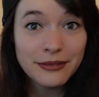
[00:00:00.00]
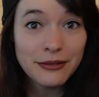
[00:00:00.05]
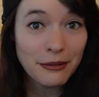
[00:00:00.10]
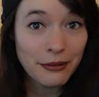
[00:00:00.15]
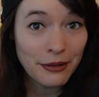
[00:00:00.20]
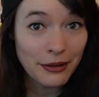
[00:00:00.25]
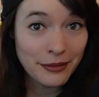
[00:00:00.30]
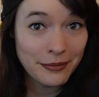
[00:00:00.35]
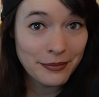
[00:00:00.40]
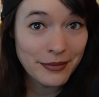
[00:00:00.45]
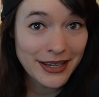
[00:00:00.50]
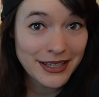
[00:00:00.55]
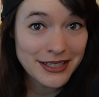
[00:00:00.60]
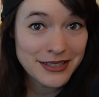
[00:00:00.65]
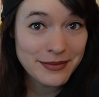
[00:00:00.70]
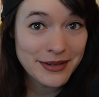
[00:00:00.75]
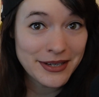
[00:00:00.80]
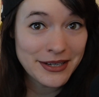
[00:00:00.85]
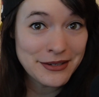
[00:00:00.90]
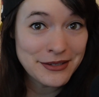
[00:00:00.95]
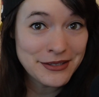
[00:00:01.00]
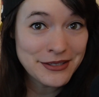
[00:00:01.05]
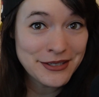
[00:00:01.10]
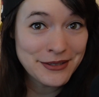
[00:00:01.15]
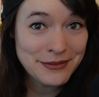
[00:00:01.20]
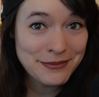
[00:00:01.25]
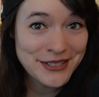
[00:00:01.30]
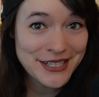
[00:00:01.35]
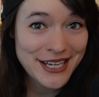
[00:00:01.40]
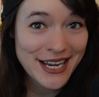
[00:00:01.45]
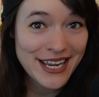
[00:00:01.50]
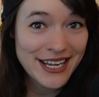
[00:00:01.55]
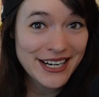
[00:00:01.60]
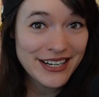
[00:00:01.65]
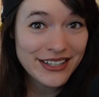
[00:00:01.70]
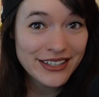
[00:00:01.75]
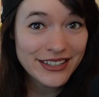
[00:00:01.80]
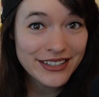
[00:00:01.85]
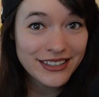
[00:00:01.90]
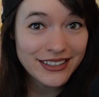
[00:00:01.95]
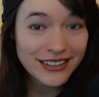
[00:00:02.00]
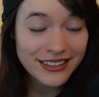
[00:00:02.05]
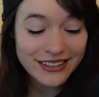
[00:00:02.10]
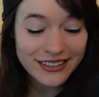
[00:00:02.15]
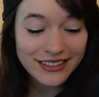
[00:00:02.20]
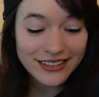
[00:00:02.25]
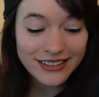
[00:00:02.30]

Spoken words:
Welcome back to my YouTube channel.